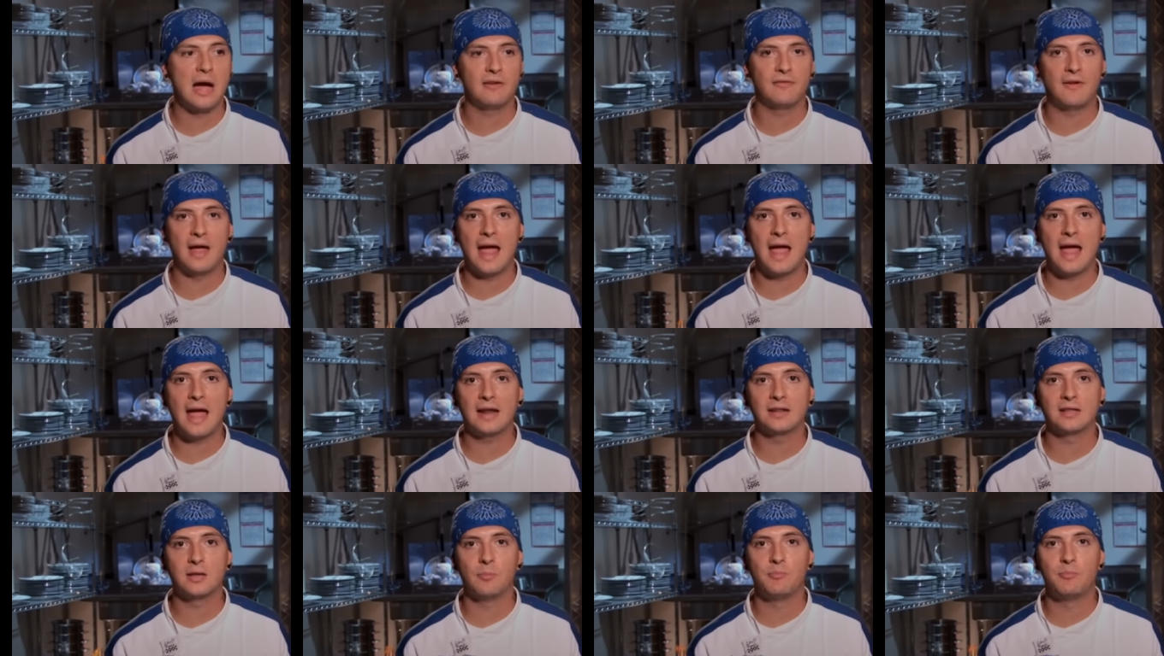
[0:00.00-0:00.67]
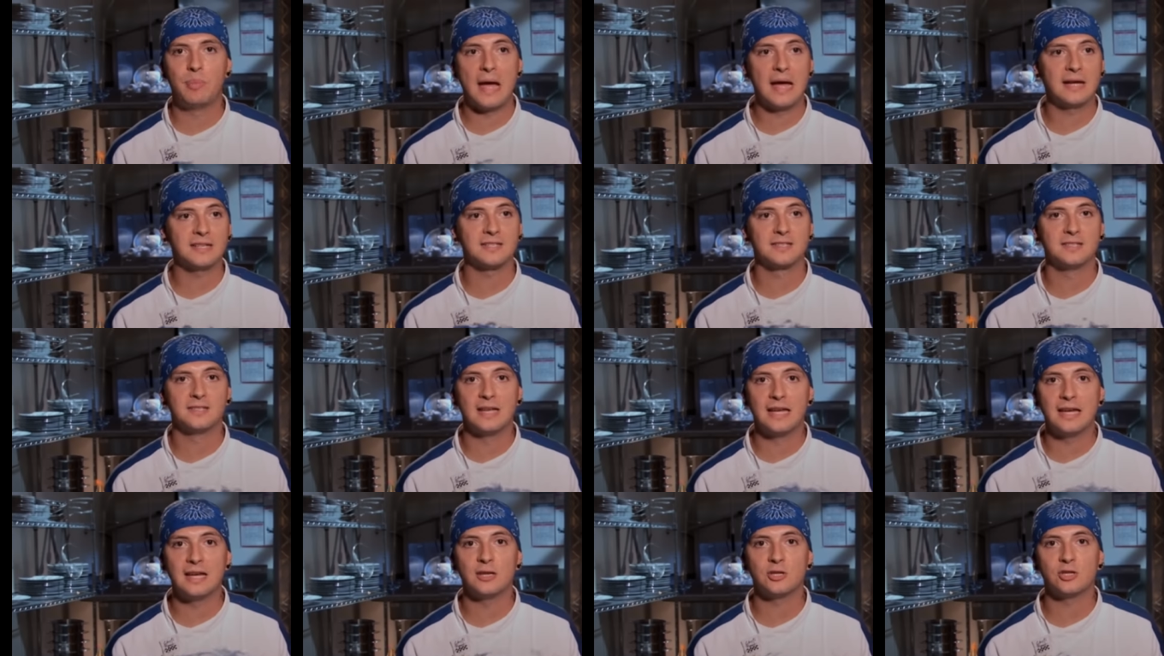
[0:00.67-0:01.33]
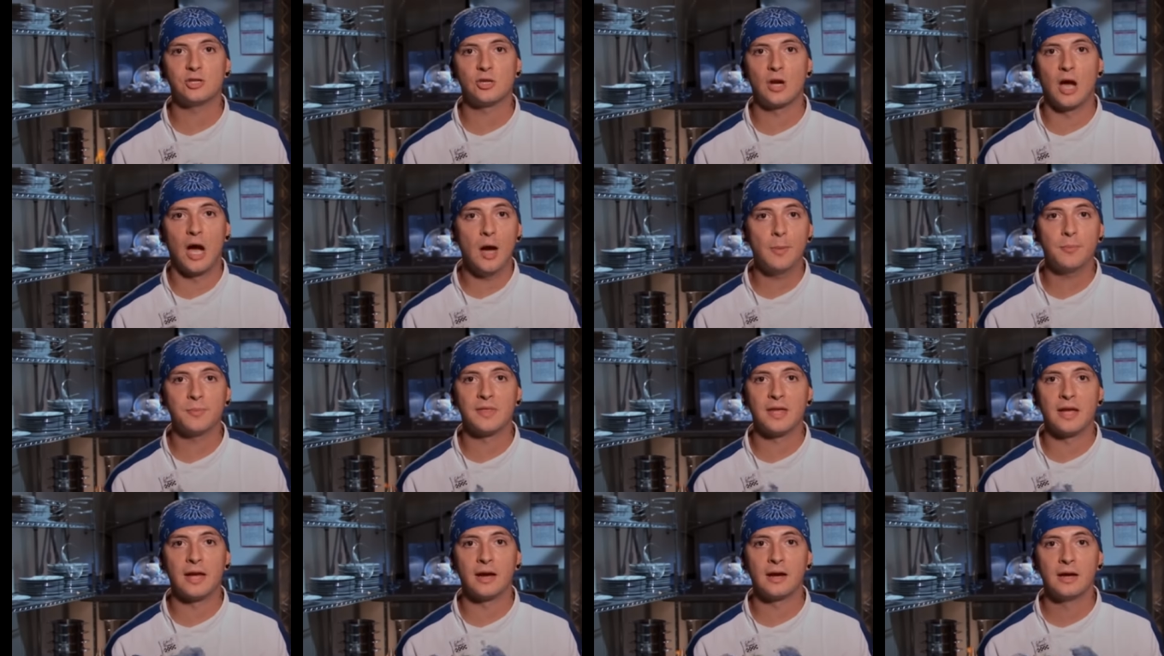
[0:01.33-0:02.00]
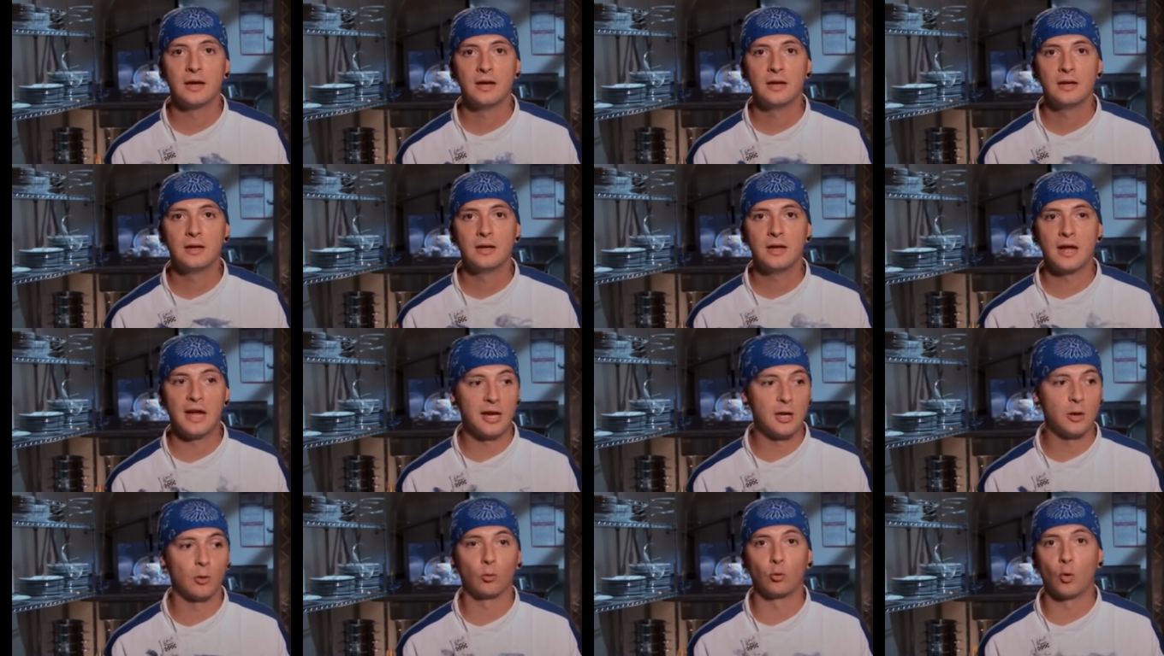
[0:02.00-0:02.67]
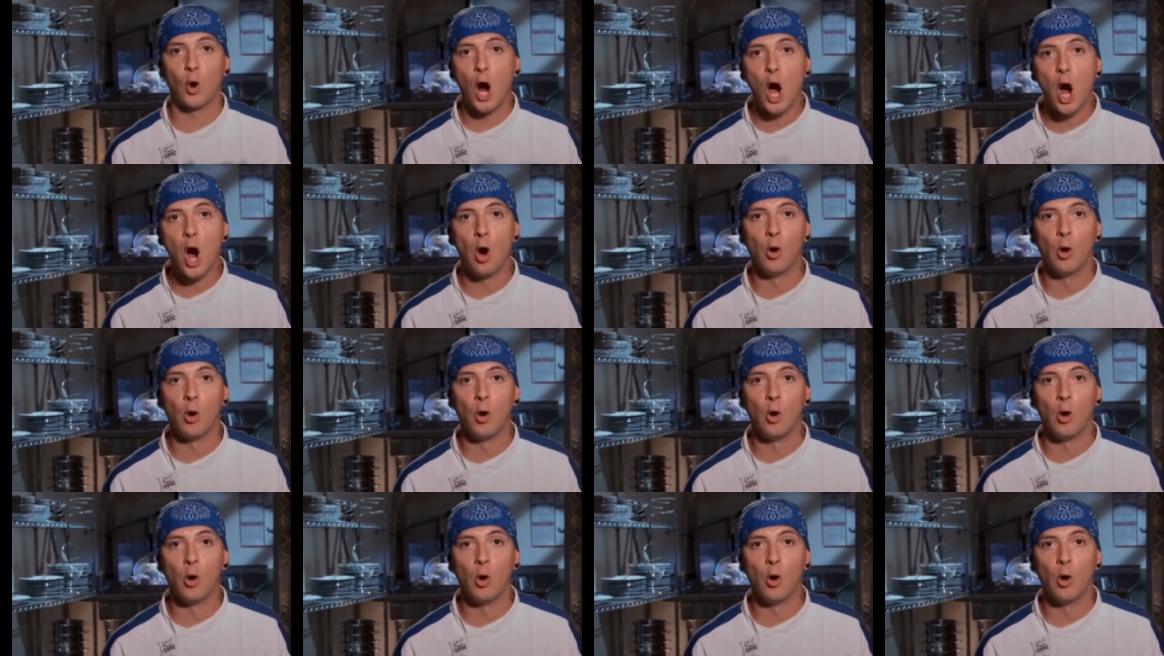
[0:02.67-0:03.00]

John, as we all know, the Season 11 Blue Team lost a